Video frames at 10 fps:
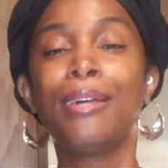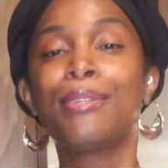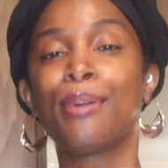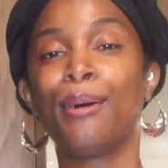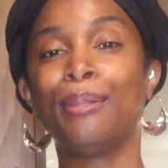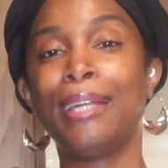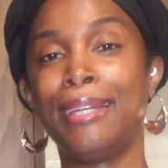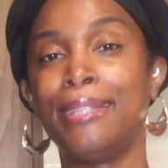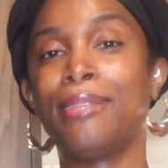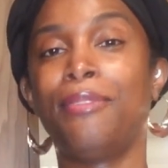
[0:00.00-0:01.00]
So
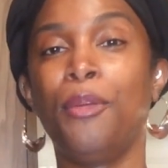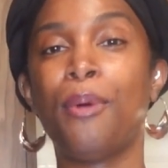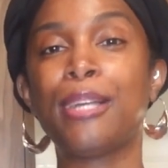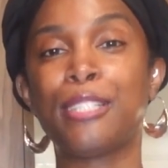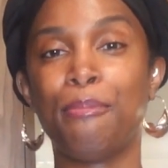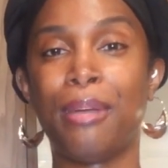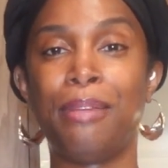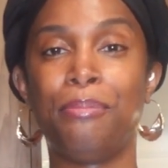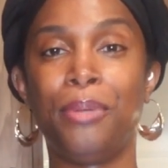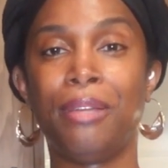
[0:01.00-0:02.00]
ladies, if you watched
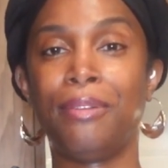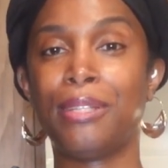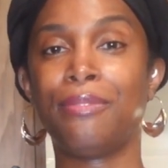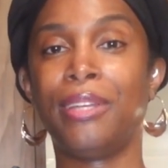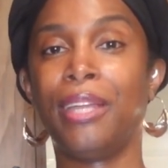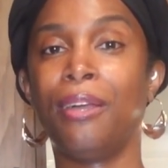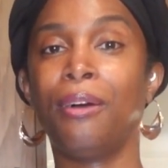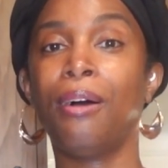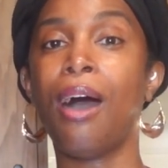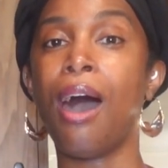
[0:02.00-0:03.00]
my previous video
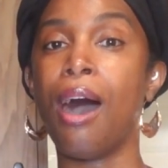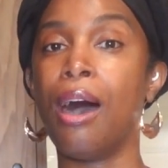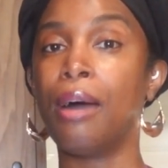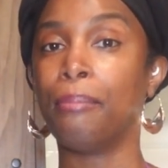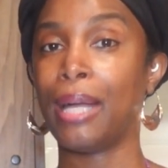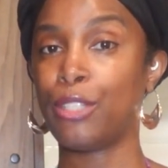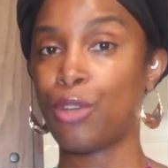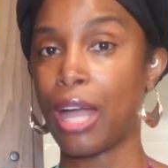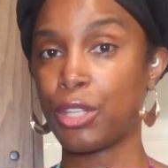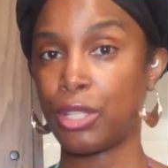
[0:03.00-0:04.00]
on my
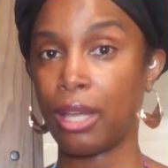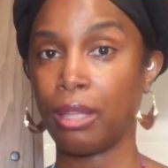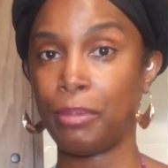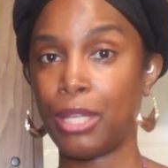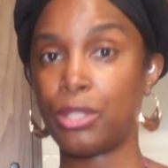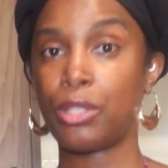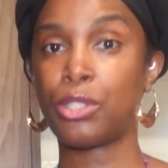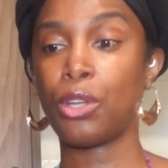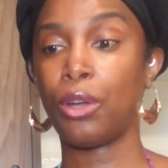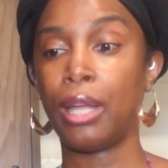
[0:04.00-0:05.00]
traction alopecia
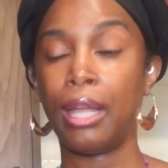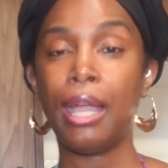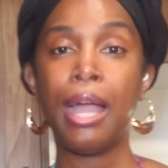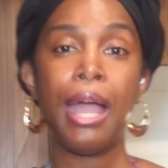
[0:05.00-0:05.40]
story,